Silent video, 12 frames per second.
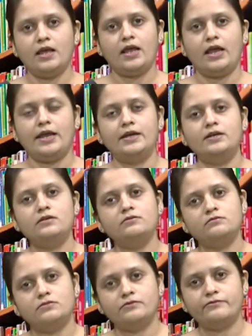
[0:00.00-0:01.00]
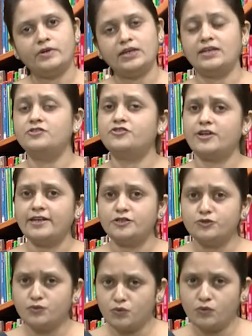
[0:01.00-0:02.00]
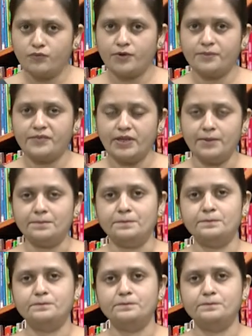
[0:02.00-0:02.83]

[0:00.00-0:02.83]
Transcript: and one can try to know from them